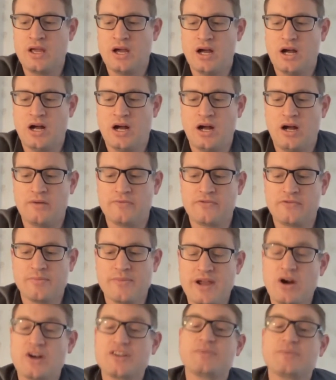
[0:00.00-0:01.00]
From
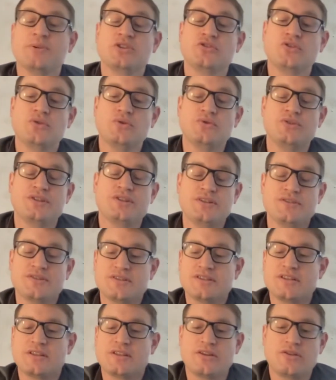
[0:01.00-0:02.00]
there, I spent 2
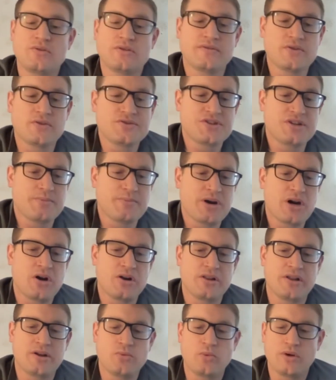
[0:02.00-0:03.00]
seasons at the University of
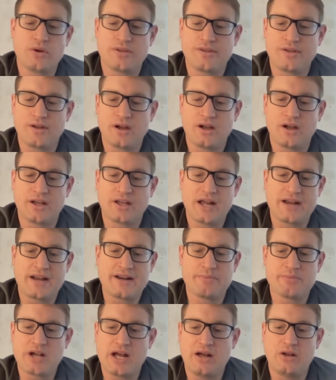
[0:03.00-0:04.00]
Maryland with a guy
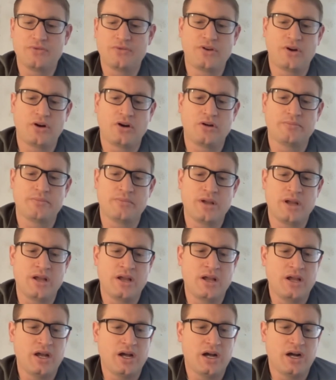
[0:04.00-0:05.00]
named Kyle Tarp.
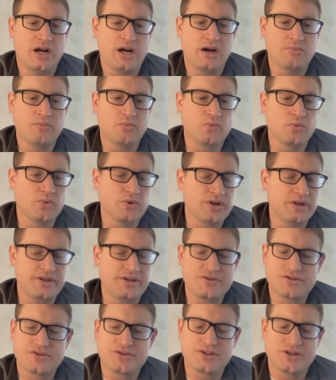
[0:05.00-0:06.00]
Really
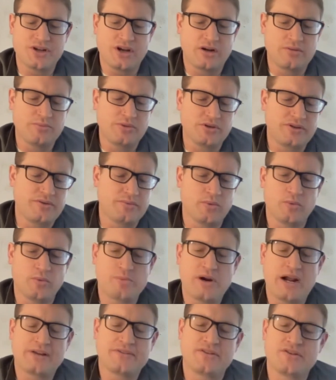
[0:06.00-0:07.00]
just an unbelievable
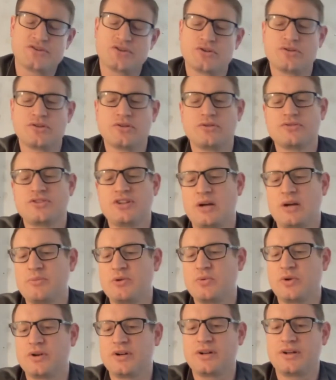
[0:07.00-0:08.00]
practitioner, taught me
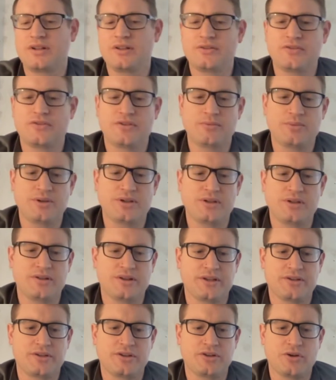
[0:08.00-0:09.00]
what it is to be
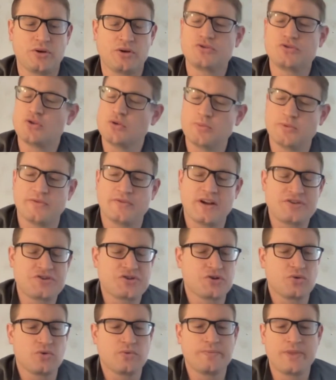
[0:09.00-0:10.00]
like, a true
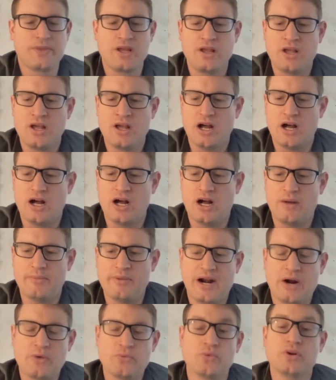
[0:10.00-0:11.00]
professional.
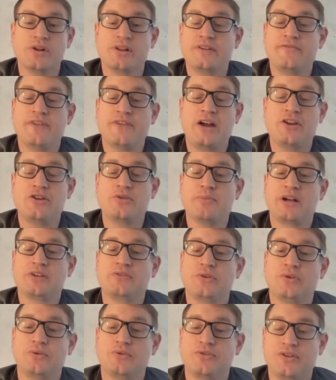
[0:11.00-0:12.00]
And I really value my
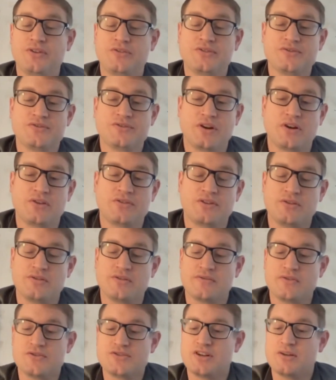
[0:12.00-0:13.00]
2 seasons there at the
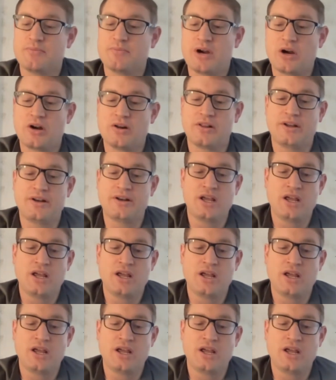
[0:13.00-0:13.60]
University of Maryland.